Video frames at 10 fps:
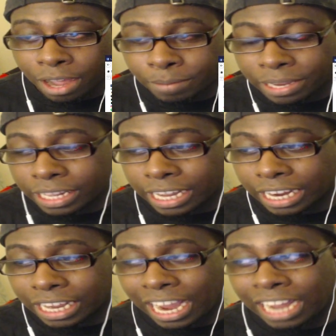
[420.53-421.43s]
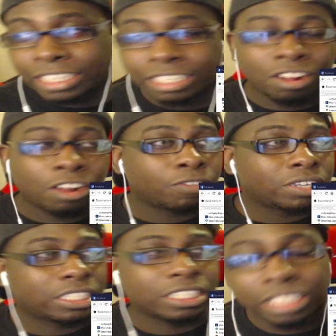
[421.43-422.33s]
mean, like, as all of
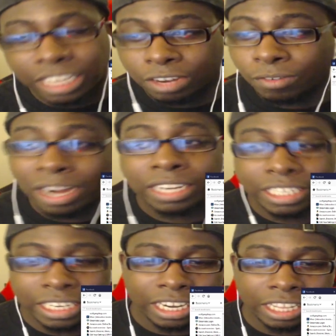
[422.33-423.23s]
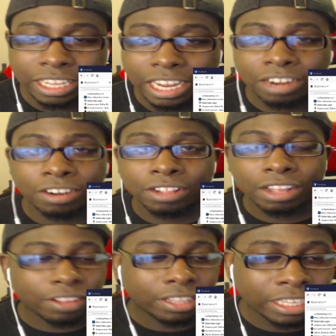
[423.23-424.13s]
us just, like, grinding together. I don't know.
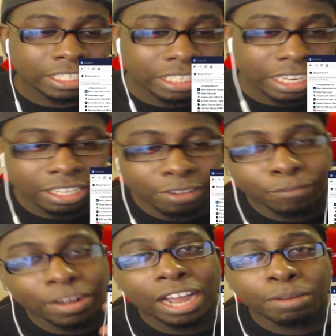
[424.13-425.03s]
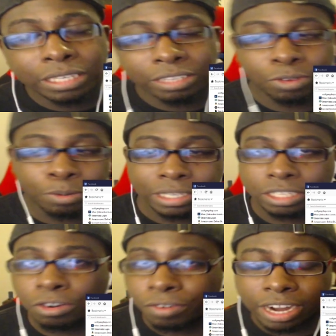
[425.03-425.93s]
That's just, like, the vibe is, would be so
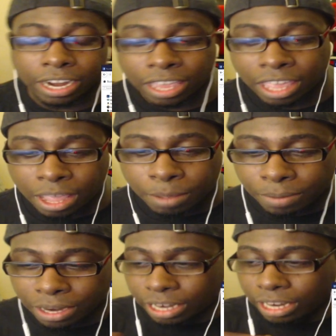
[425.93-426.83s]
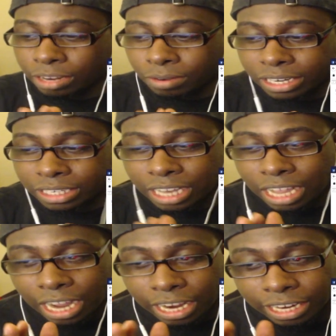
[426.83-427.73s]
right. But, anyways,
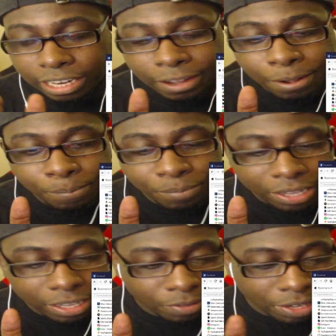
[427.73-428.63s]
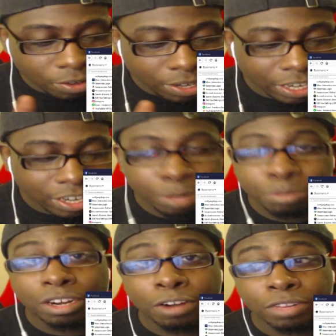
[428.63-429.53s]
I'm going to end this video right here. I'm
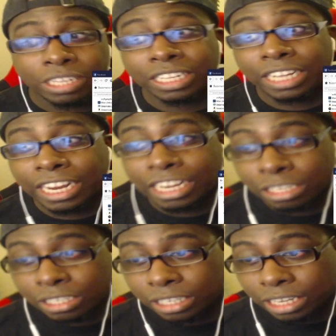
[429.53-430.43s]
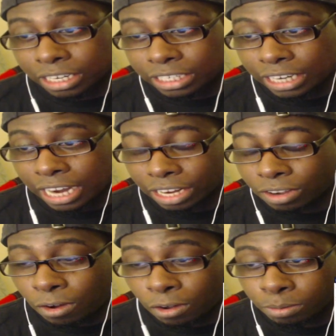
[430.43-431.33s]
sorry for the delay because she had
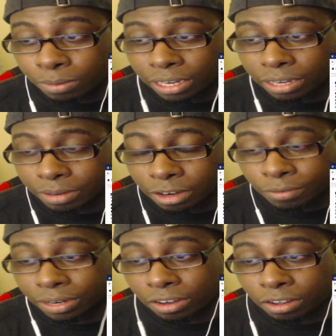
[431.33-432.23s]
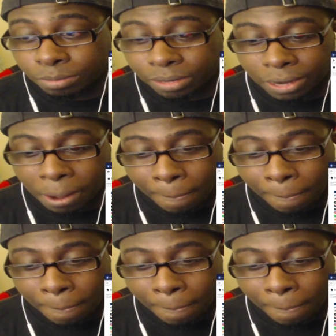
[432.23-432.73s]
called me. My girlfriend called me.